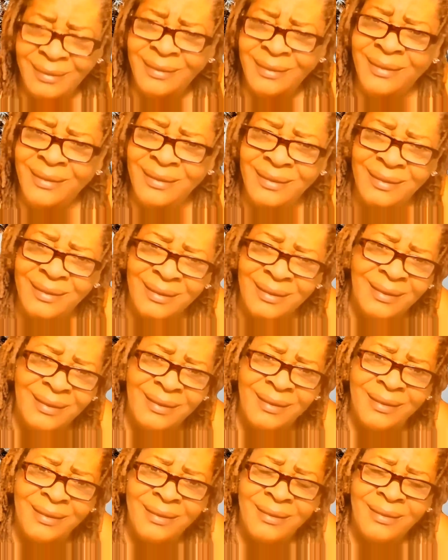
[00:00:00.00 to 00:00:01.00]

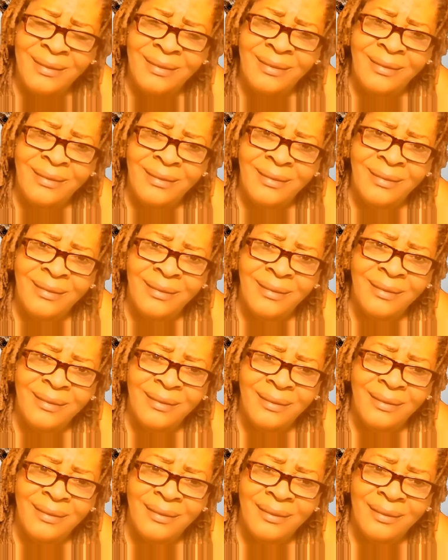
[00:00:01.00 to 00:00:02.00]

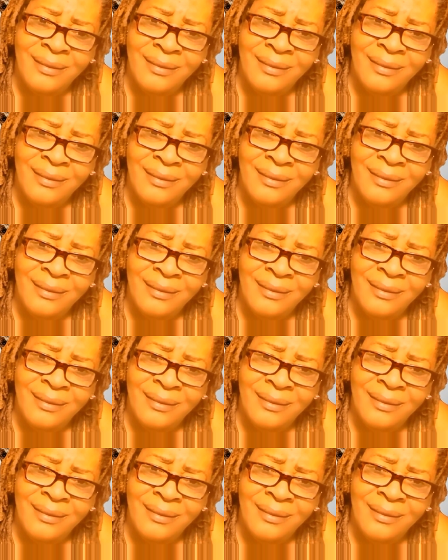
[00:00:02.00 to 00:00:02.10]
No one is speaking in this clip.